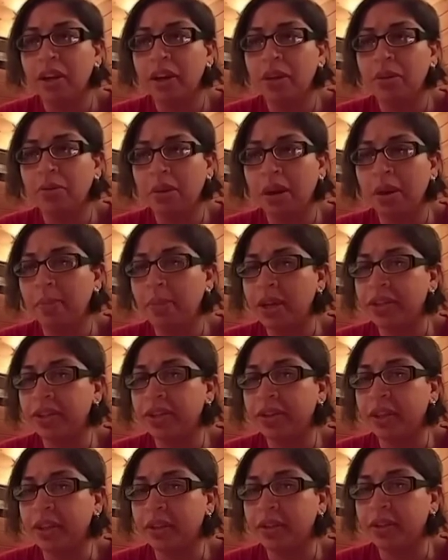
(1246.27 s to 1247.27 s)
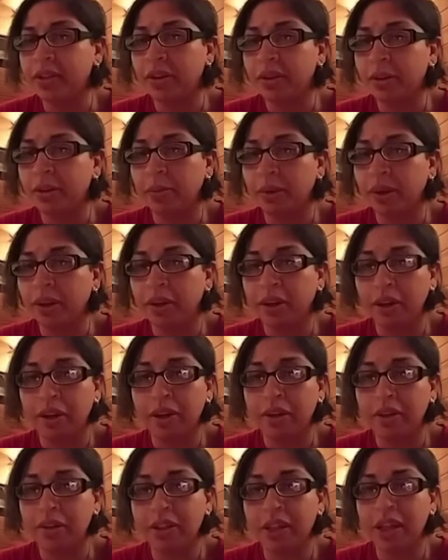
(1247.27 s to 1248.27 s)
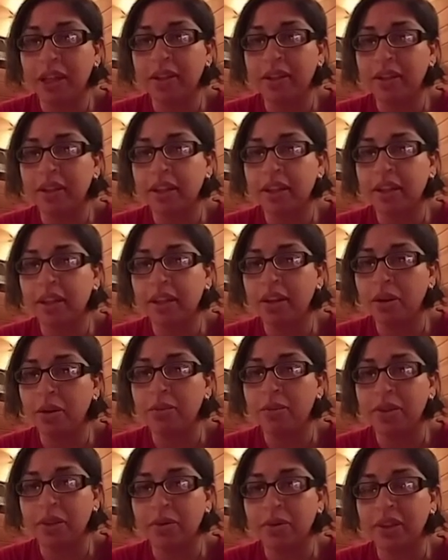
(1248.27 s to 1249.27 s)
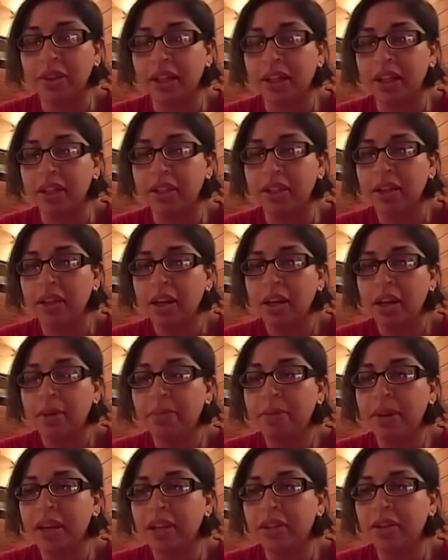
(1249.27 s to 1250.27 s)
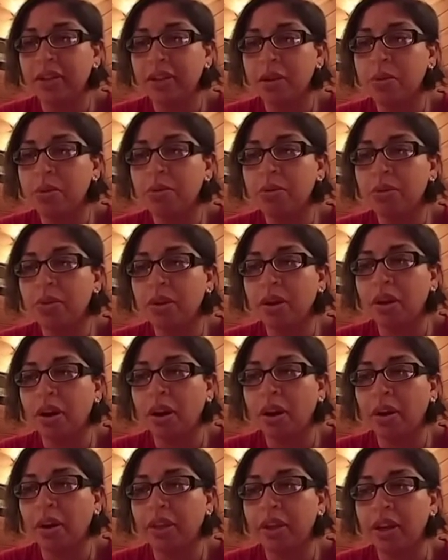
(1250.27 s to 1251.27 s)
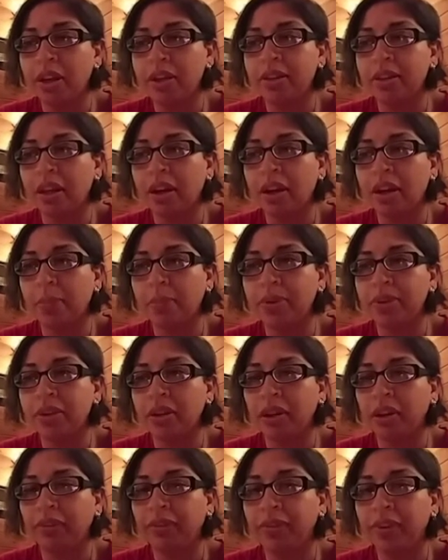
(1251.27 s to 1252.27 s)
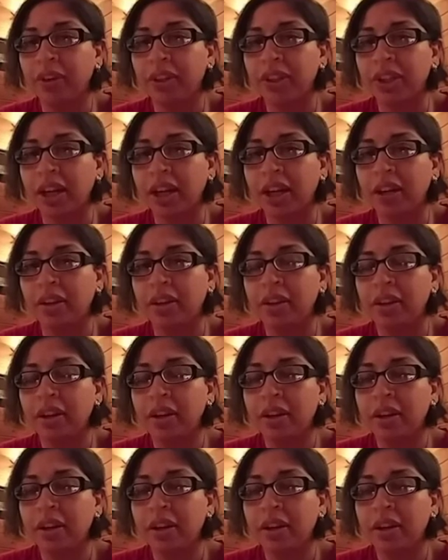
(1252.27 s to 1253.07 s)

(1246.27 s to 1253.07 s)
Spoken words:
you want to make sure that the social worker understands and knows those things, because those are things that are preserved for a child,